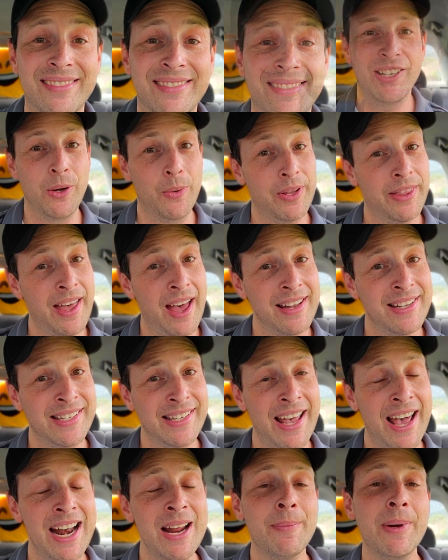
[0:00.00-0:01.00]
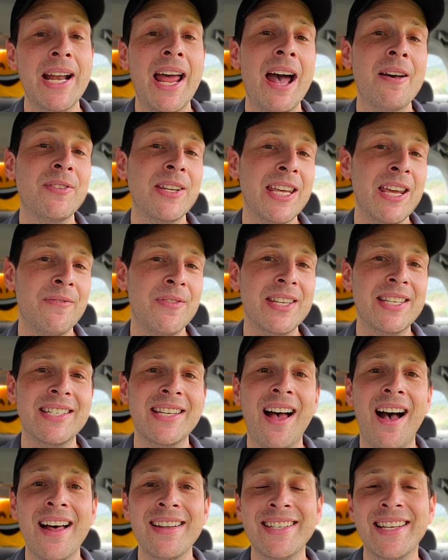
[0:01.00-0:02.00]
So with that said, I'm gonna have to give this
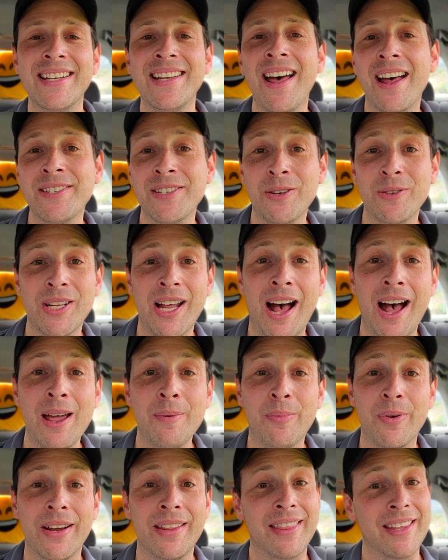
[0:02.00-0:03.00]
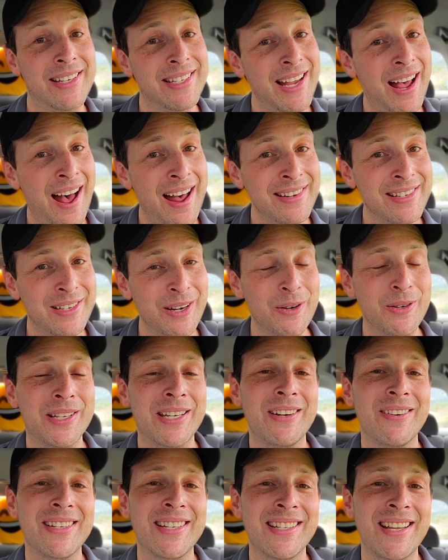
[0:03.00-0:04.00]
tots and nachos hybrid, the tachos
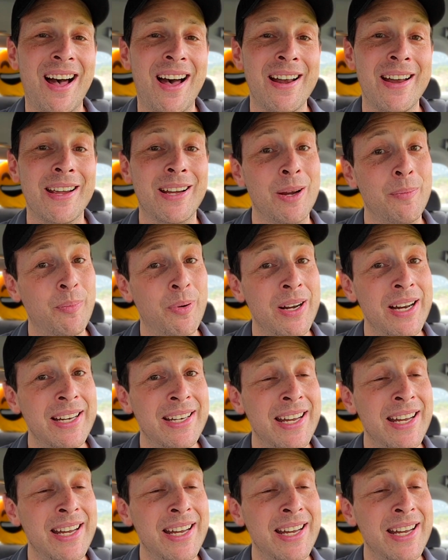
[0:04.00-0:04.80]
here at Sonic, a pretty